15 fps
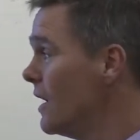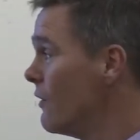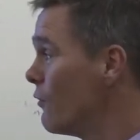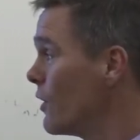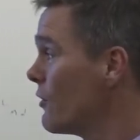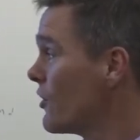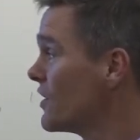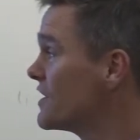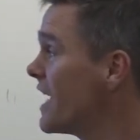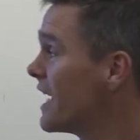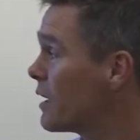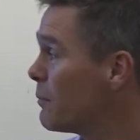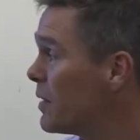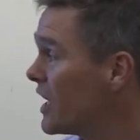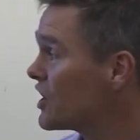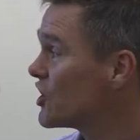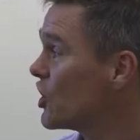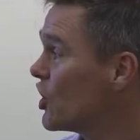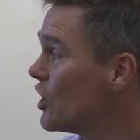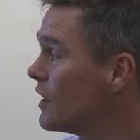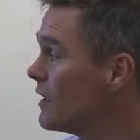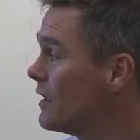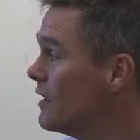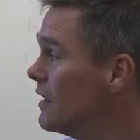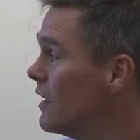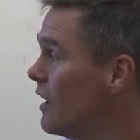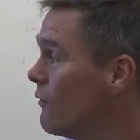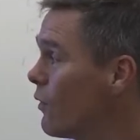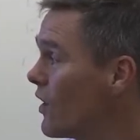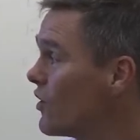If we were to take a picture
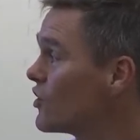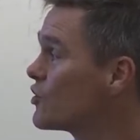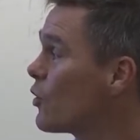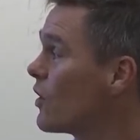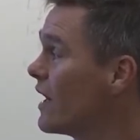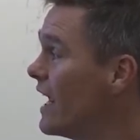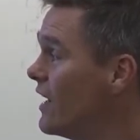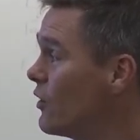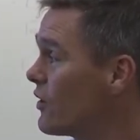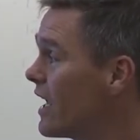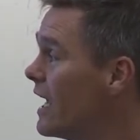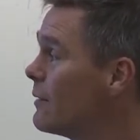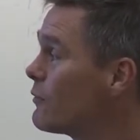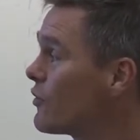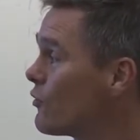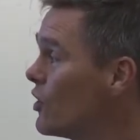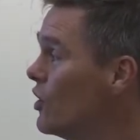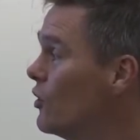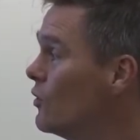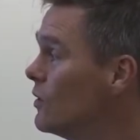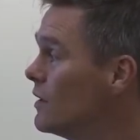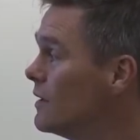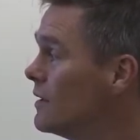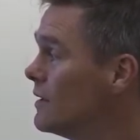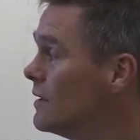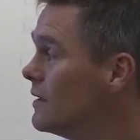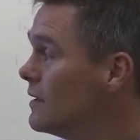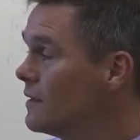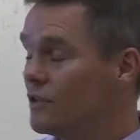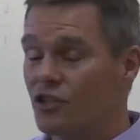of where the tornado came through
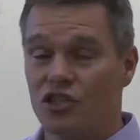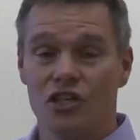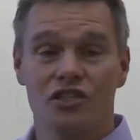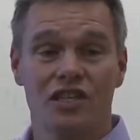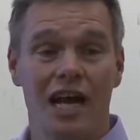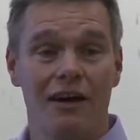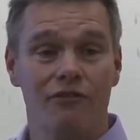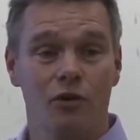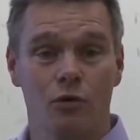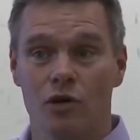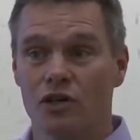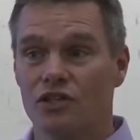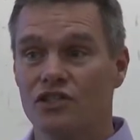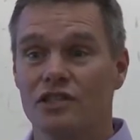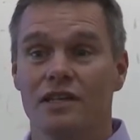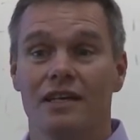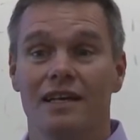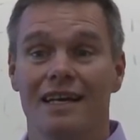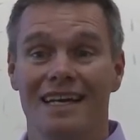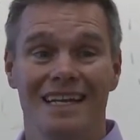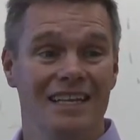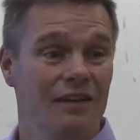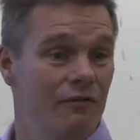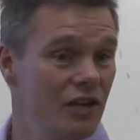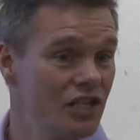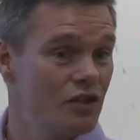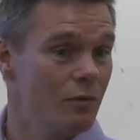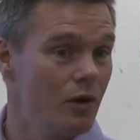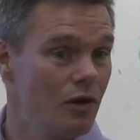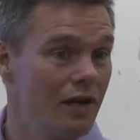just afterwards, in the
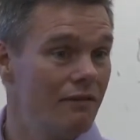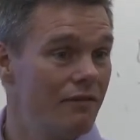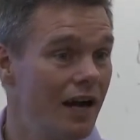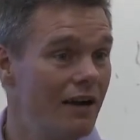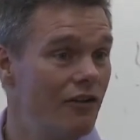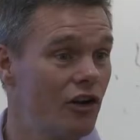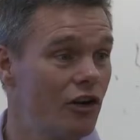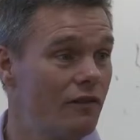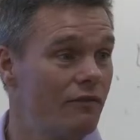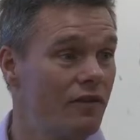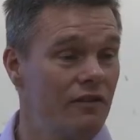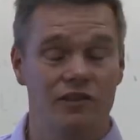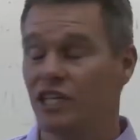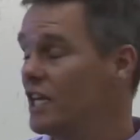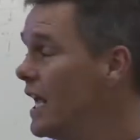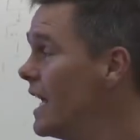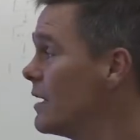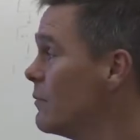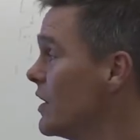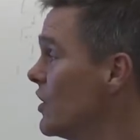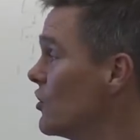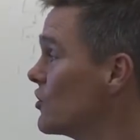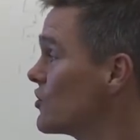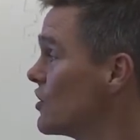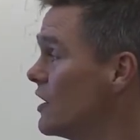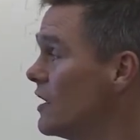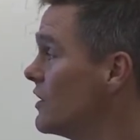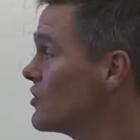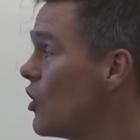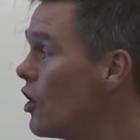visible at five hundred fifty nanometers,
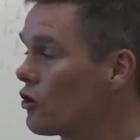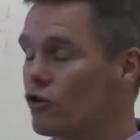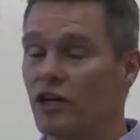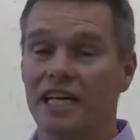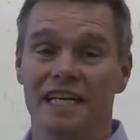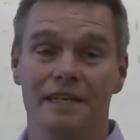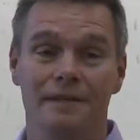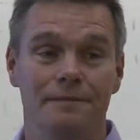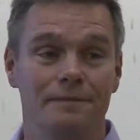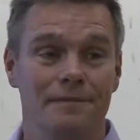it's all green.